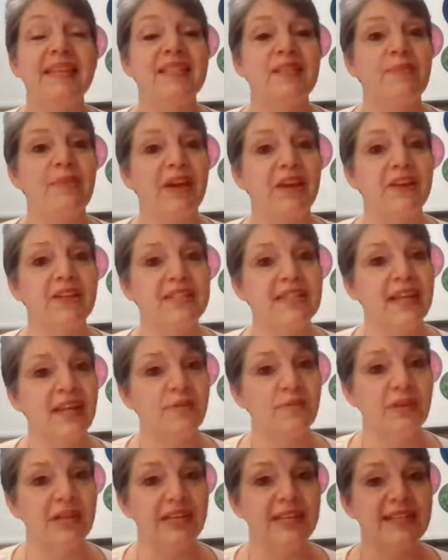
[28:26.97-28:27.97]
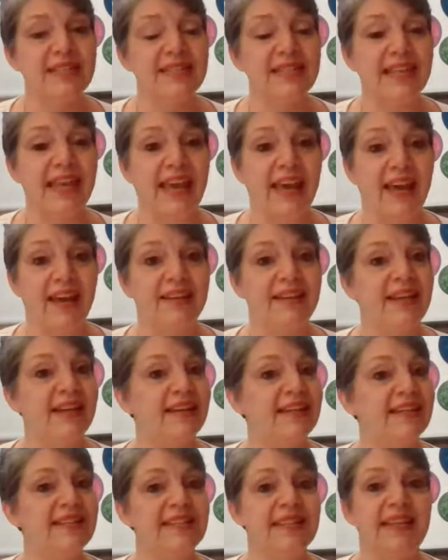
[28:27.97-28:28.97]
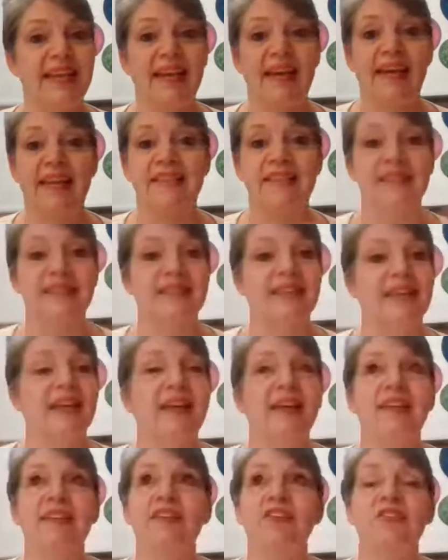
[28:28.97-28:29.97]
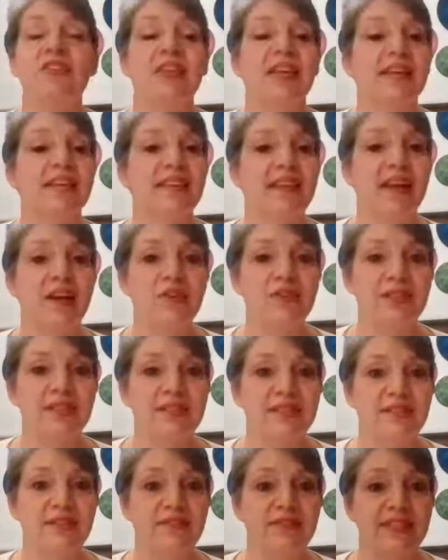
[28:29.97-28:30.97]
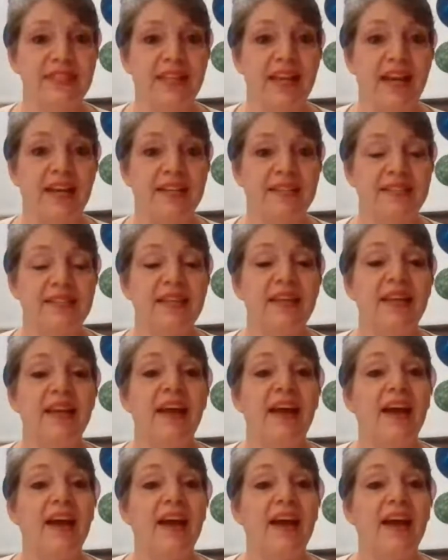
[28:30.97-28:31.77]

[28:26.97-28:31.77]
it's about a 10-minute scan, and it scans, there's like thousands of slides.